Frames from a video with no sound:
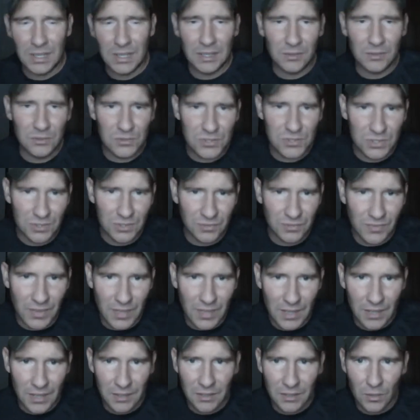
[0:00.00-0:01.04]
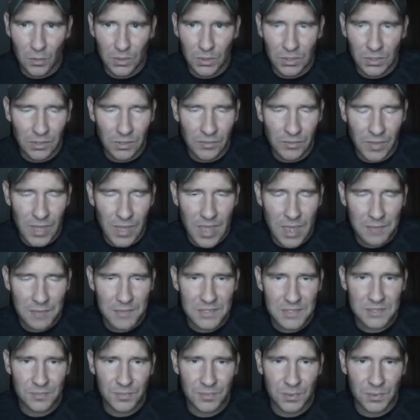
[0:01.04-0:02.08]
energy of that going into the
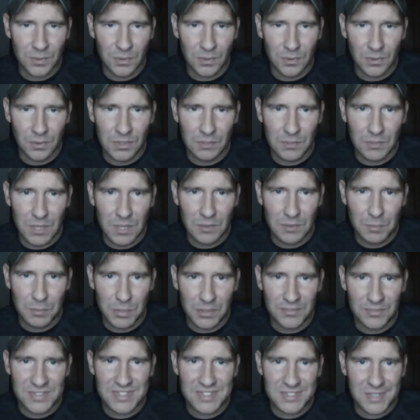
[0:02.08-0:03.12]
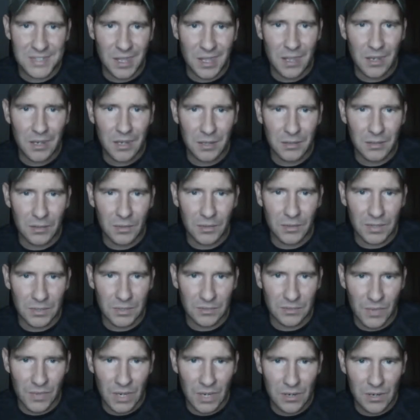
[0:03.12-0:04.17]
atmosphere can maybe put a stain on the
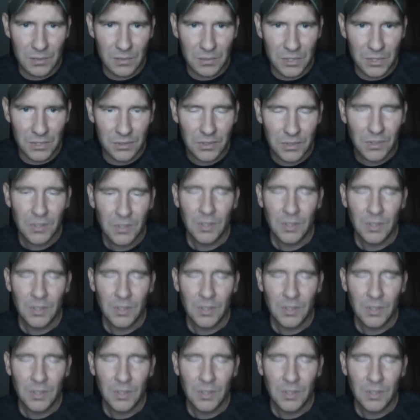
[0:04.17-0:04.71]
environment.